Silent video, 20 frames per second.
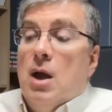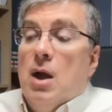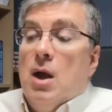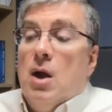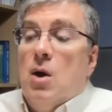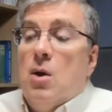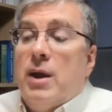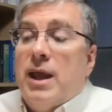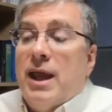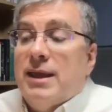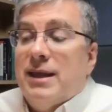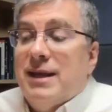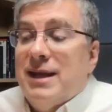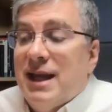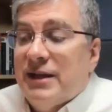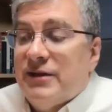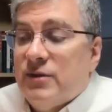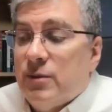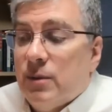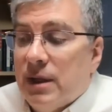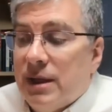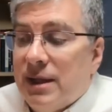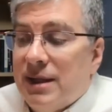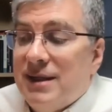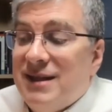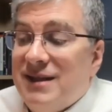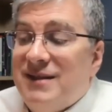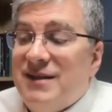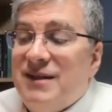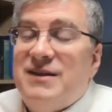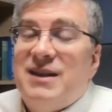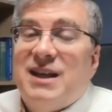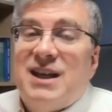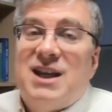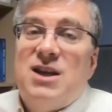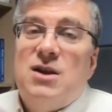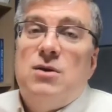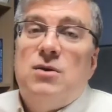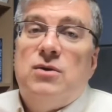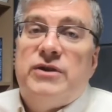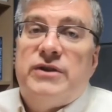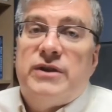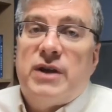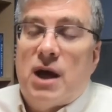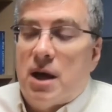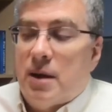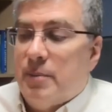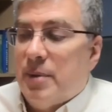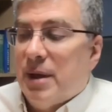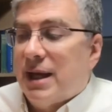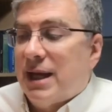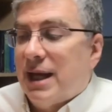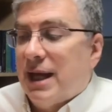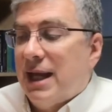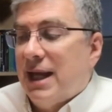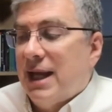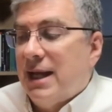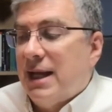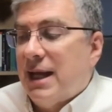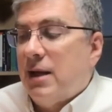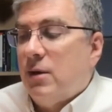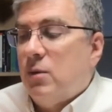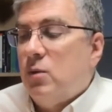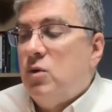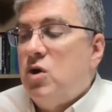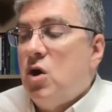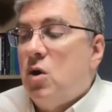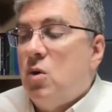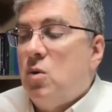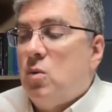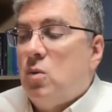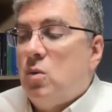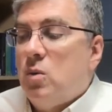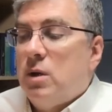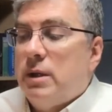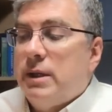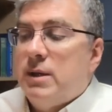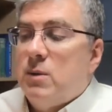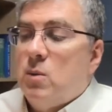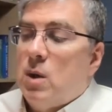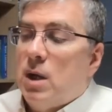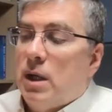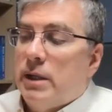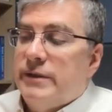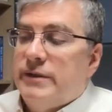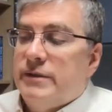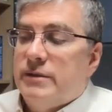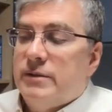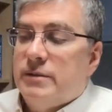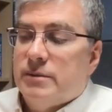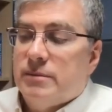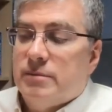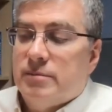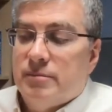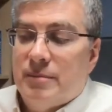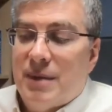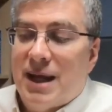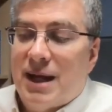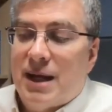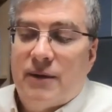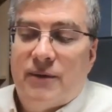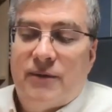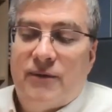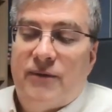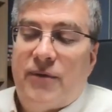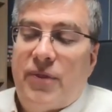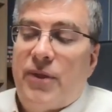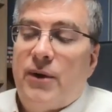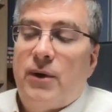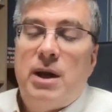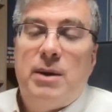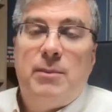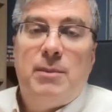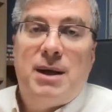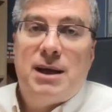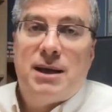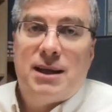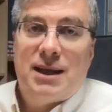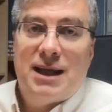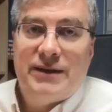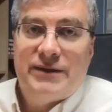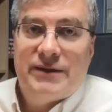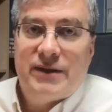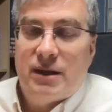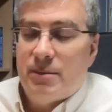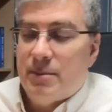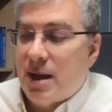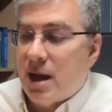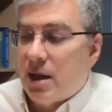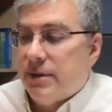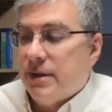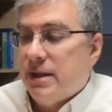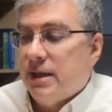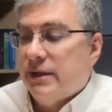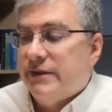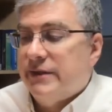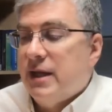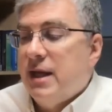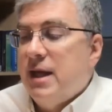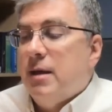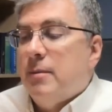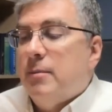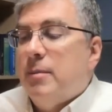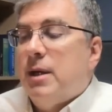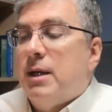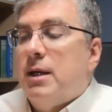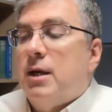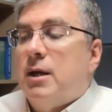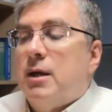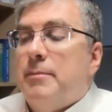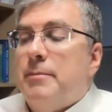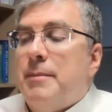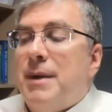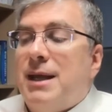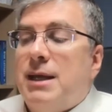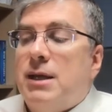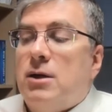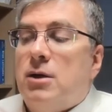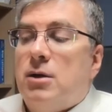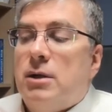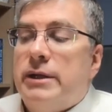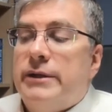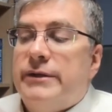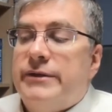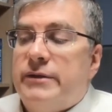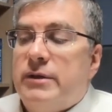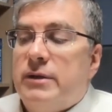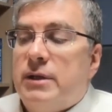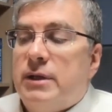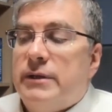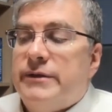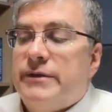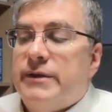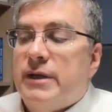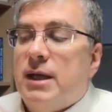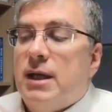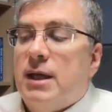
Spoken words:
Okay, the next one, this is a huge topic, and I don't really want to make a 30-minute lesson about this, but many Korean students